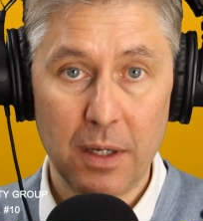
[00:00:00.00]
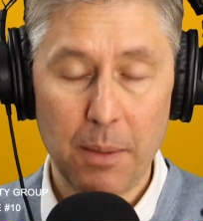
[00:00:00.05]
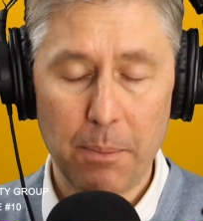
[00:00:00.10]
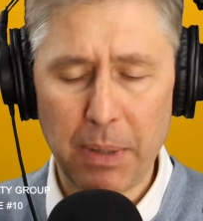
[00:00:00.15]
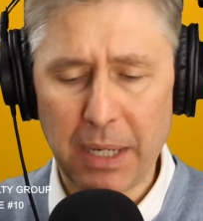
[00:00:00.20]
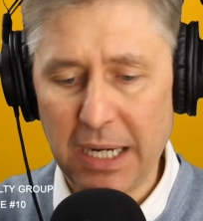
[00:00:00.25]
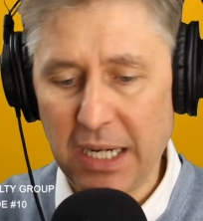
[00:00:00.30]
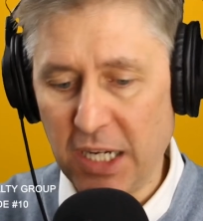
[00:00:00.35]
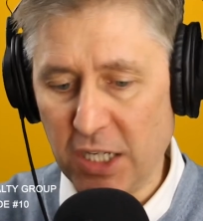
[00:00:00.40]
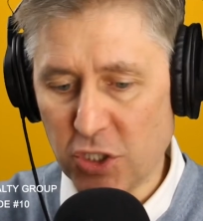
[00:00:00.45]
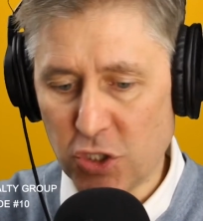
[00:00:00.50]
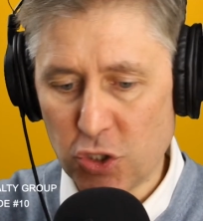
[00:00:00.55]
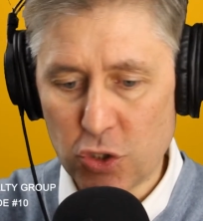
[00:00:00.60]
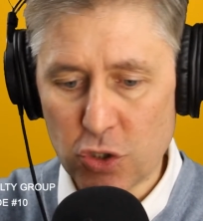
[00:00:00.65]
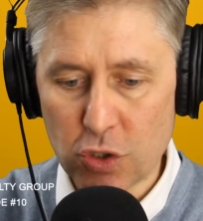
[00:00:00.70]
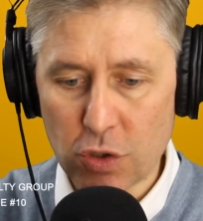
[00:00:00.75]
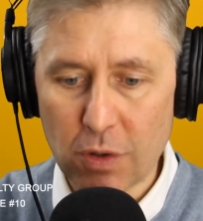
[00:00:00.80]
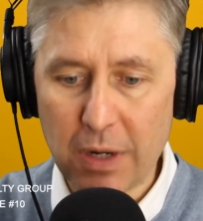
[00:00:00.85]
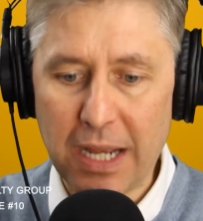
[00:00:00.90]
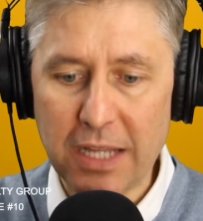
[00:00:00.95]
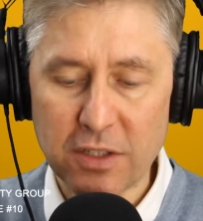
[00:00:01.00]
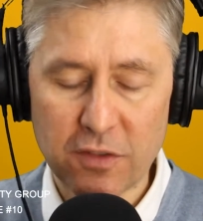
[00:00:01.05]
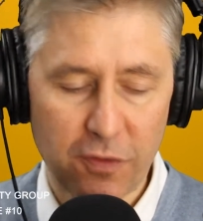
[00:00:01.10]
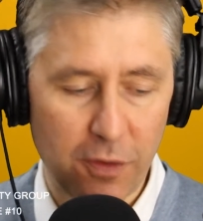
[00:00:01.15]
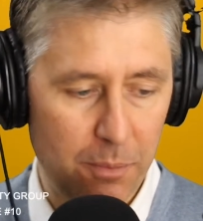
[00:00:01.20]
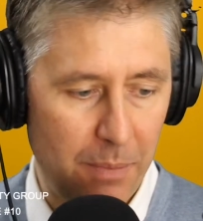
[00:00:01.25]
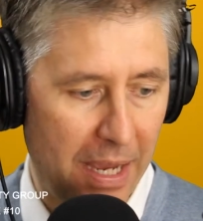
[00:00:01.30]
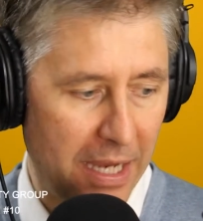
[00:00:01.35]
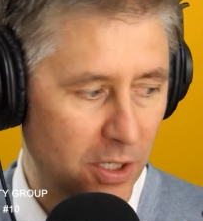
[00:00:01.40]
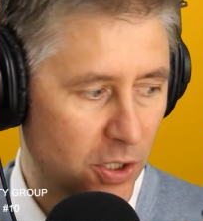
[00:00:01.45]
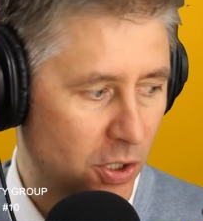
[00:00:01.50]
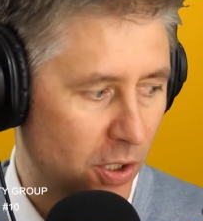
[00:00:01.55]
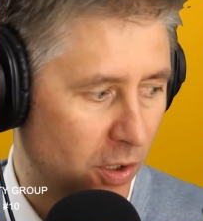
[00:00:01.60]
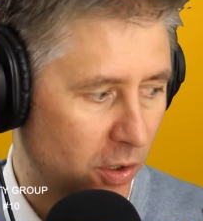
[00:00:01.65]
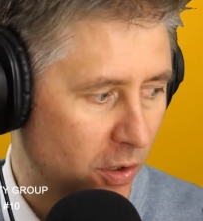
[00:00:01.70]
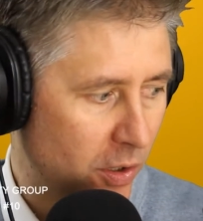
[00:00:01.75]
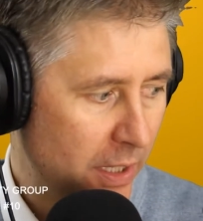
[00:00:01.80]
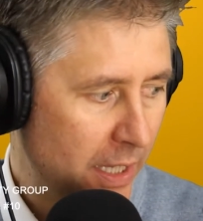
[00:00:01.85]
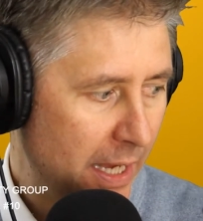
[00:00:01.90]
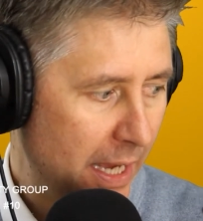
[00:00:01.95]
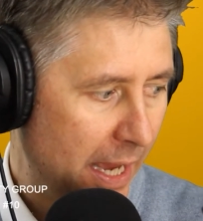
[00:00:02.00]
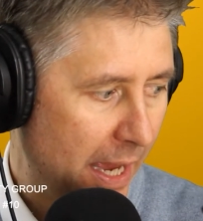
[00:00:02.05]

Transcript: But it is transformational,